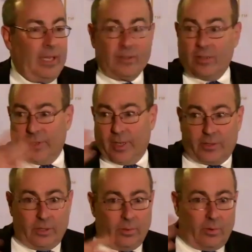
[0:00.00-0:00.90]
Yeah, so for
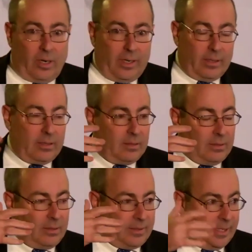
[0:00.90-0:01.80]
those of you who aren't as
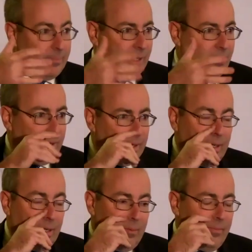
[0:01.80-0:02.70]
deep into
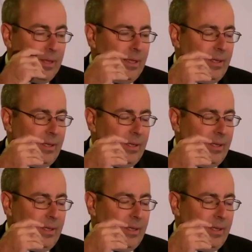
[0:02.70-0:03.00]
it, the